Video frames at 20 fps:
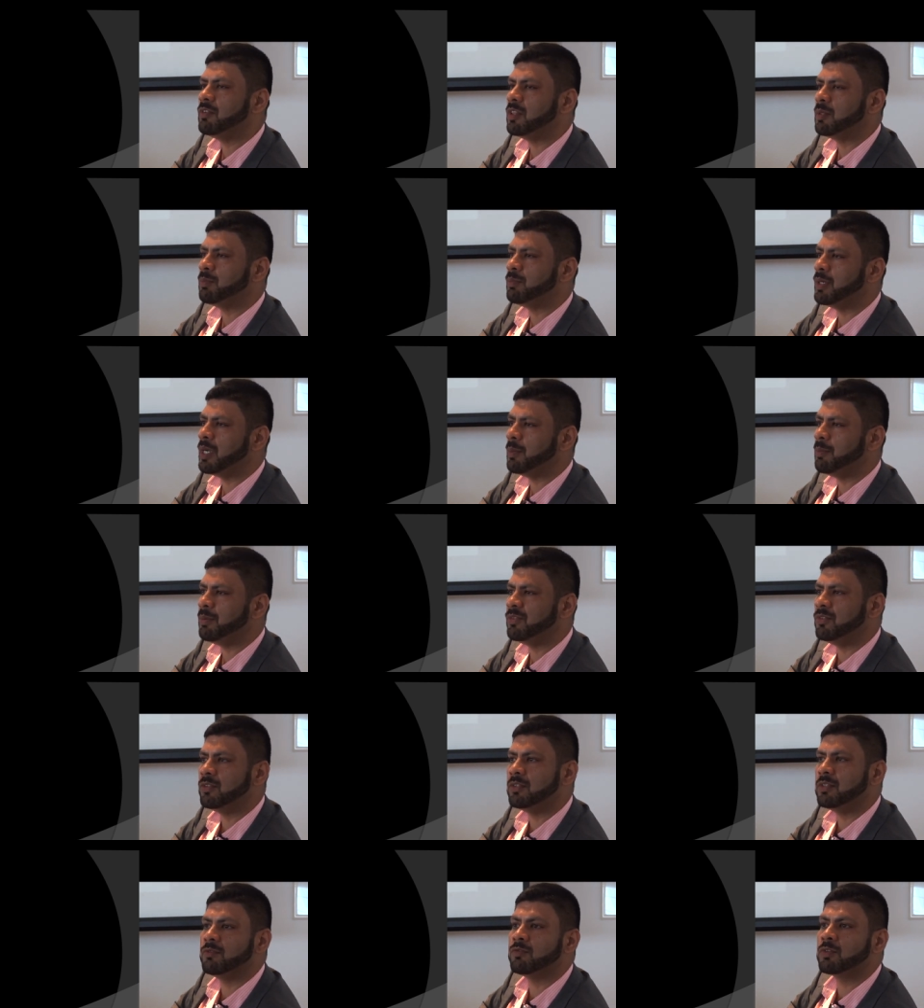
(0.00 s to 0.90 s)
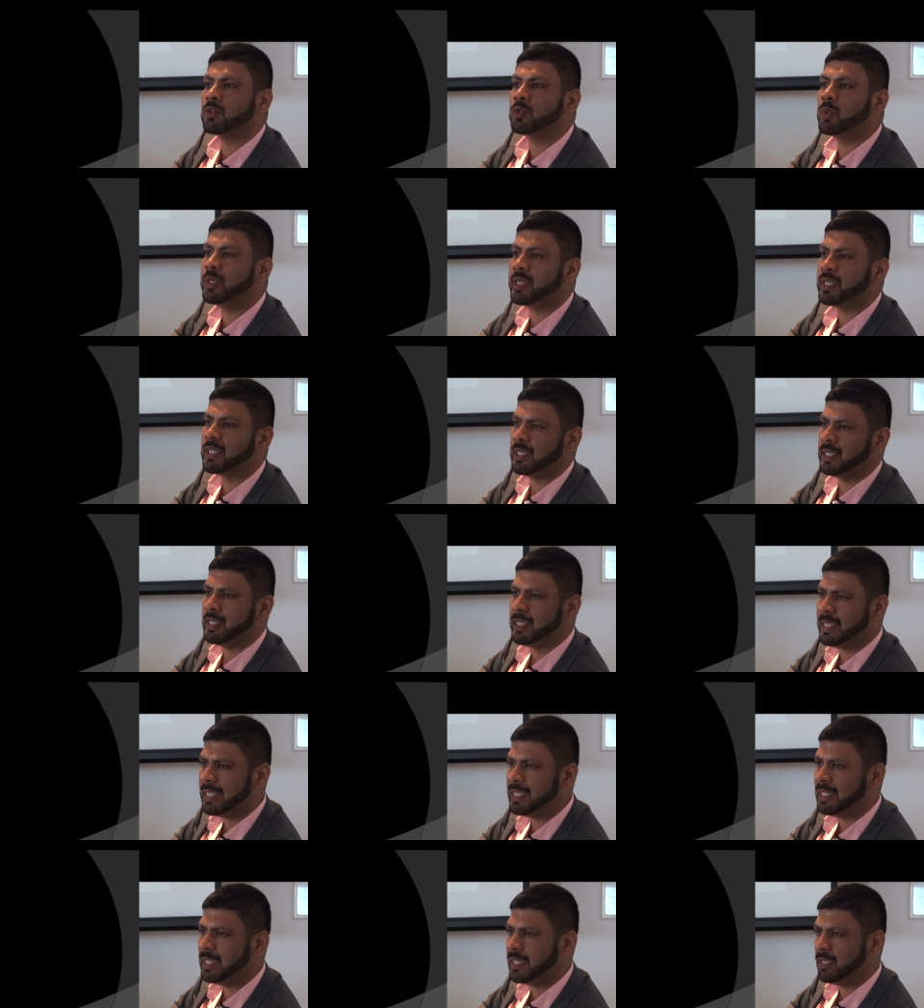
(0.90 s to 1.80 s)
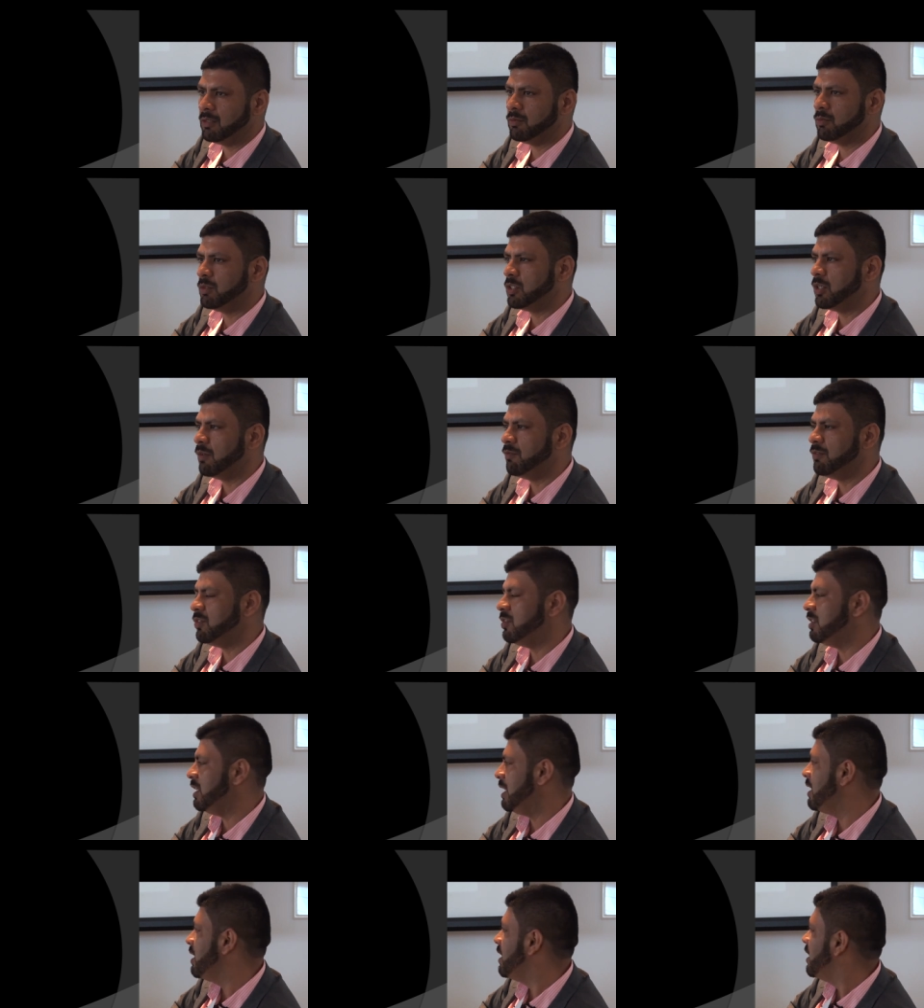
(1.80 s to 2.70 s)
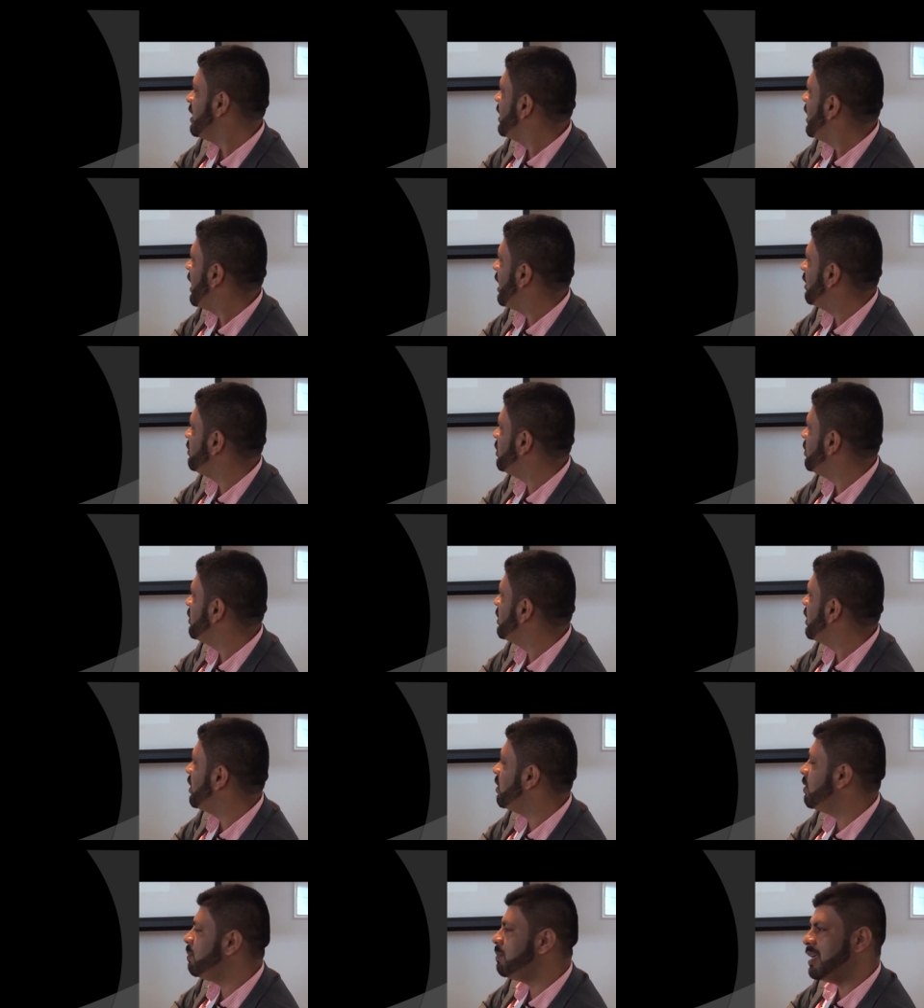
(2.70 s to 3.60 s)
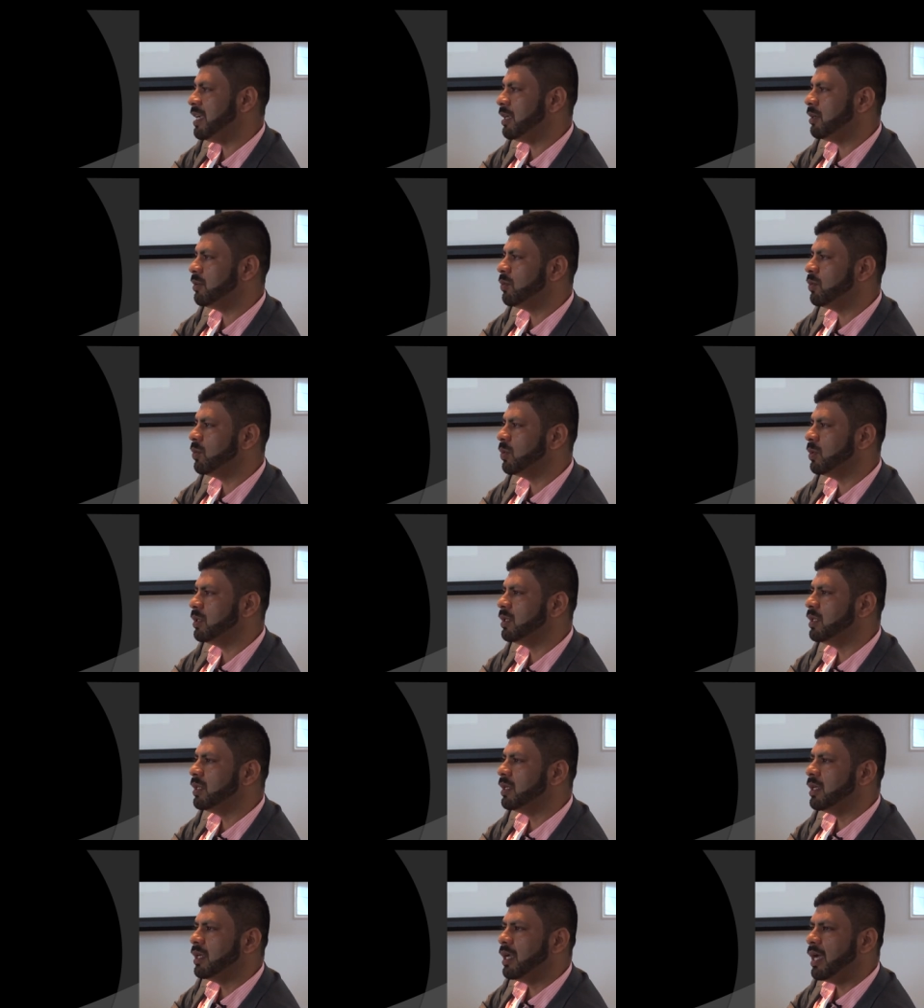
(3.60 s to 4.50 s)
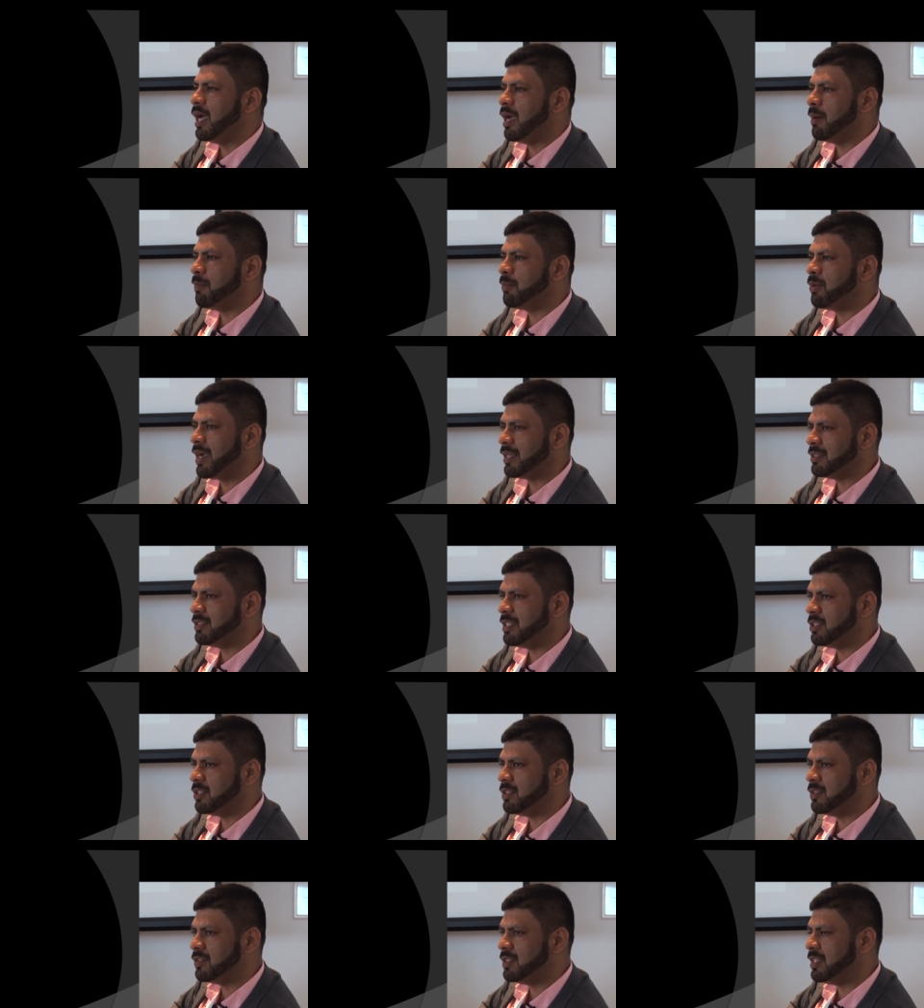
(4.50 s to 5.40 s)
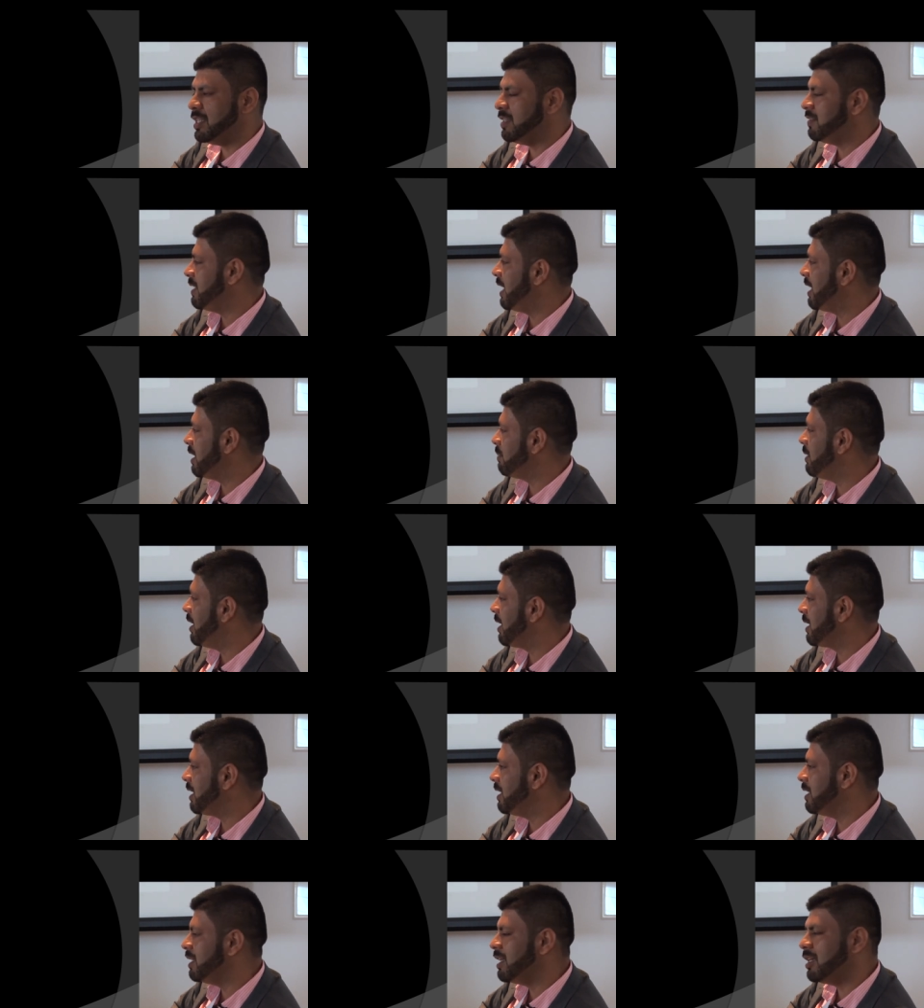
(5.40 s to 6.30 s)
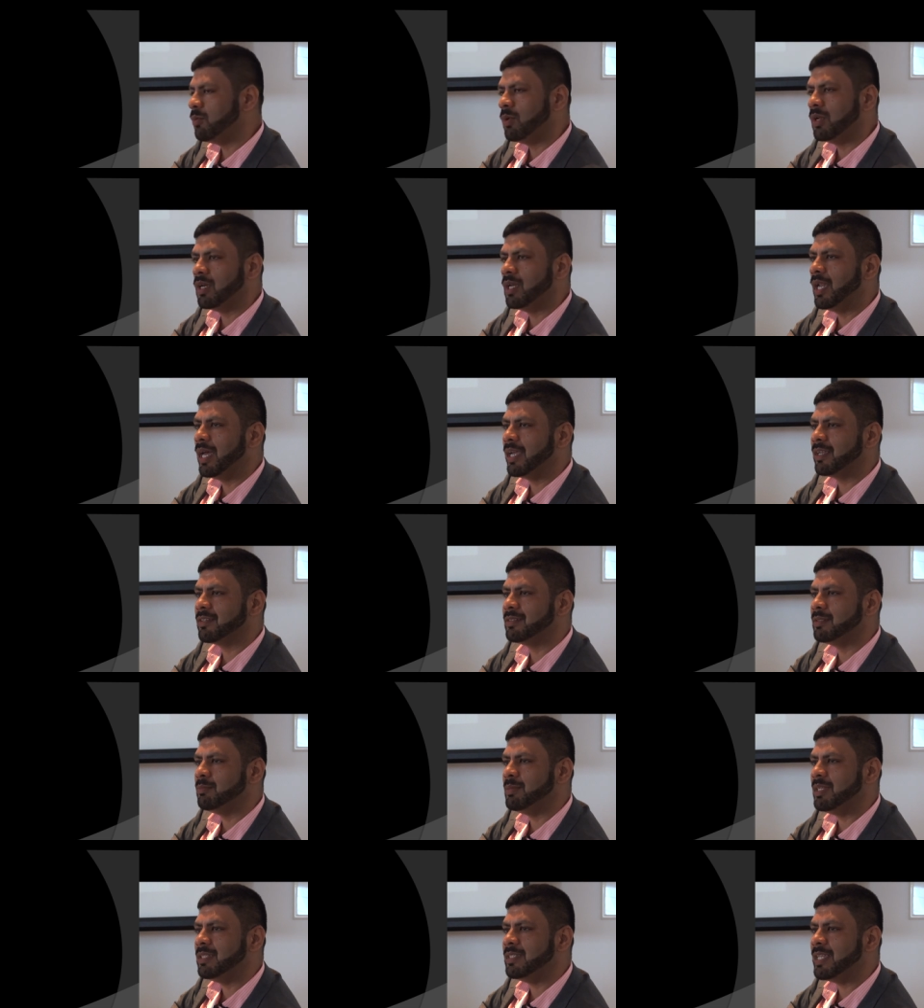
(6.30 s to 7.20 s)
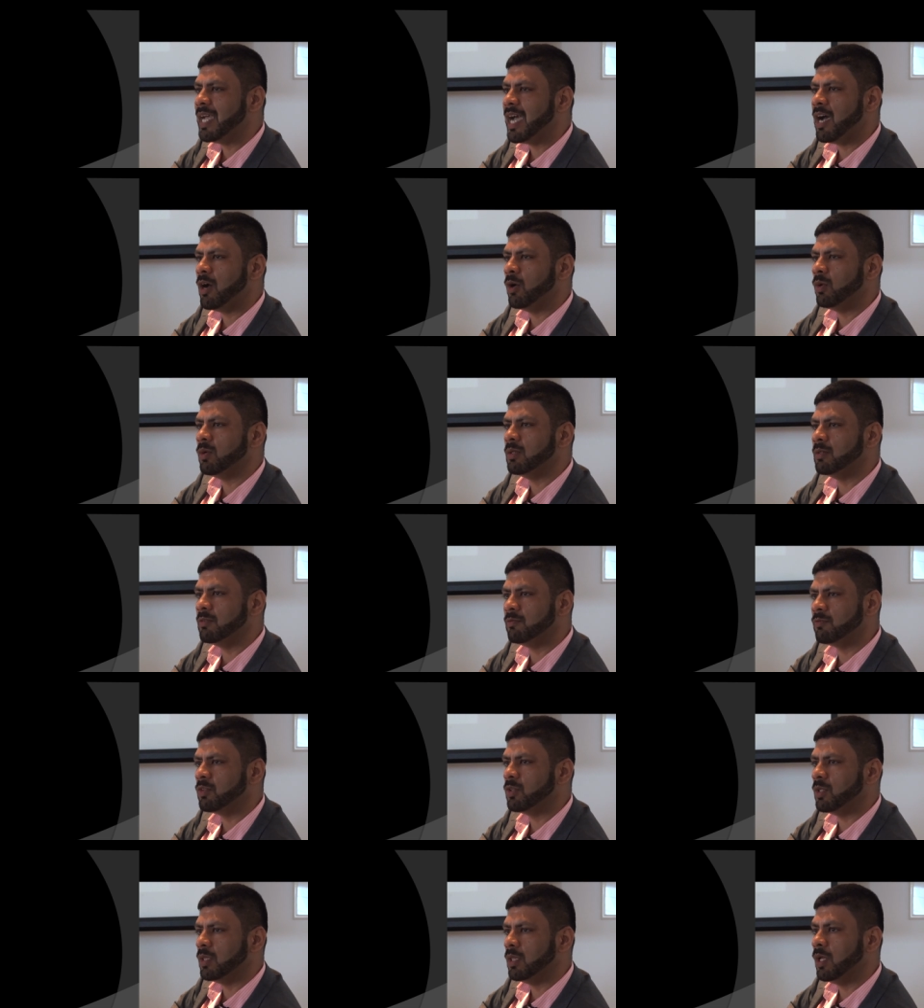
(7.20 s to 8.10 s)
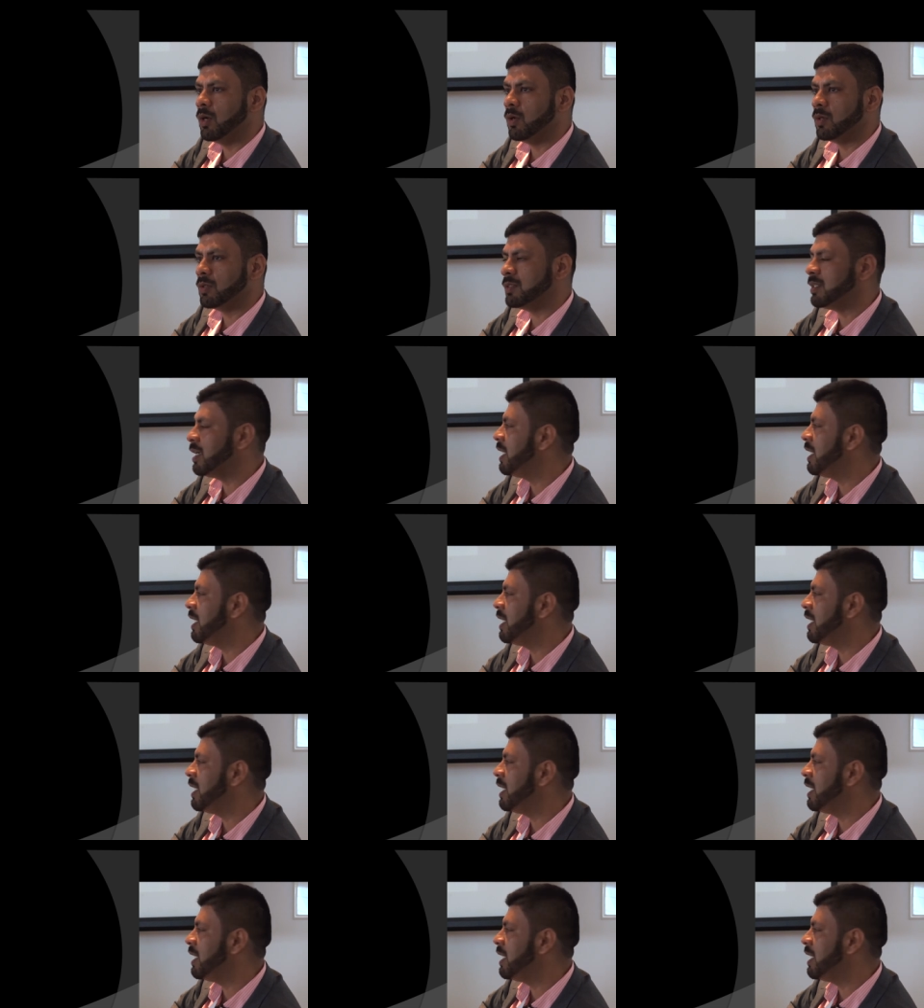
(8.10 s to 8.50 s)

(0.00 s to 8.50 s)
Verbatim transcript: for the purposes of quicker healing, which obviously, as you know, being all uh, practitioners in the aesthetic market, no one likes to be down for a long